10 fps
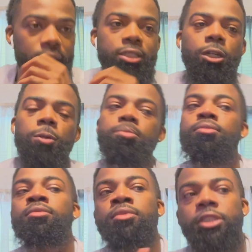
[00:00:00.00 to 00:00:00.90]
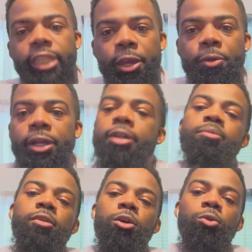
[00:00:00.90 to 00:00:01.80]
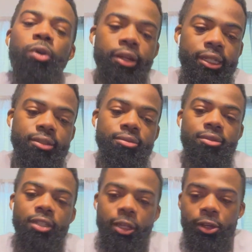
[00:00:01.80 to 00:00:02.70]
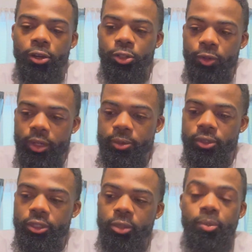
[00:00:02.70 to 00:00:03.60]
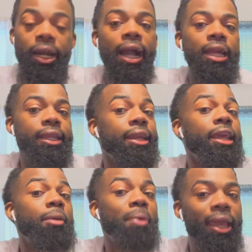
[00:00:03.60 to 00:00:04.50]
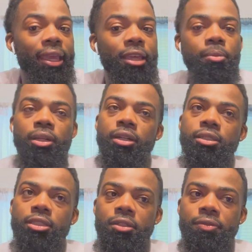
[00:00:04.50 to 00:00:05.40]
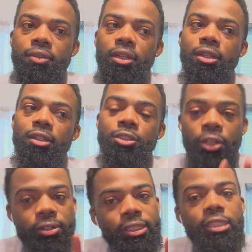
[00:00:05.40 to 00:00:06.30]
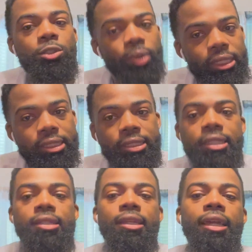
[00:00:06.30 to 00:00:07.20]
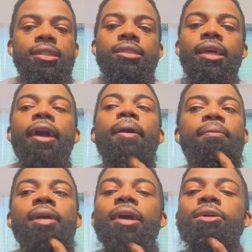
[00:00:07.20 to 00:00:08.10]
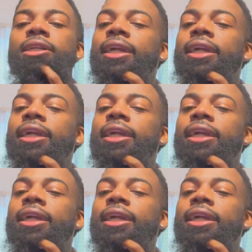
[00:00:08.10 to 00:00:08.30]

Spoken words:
So January, working, you know, doing what I'm doing, but I didn't get paid because of certain situations in a case that I really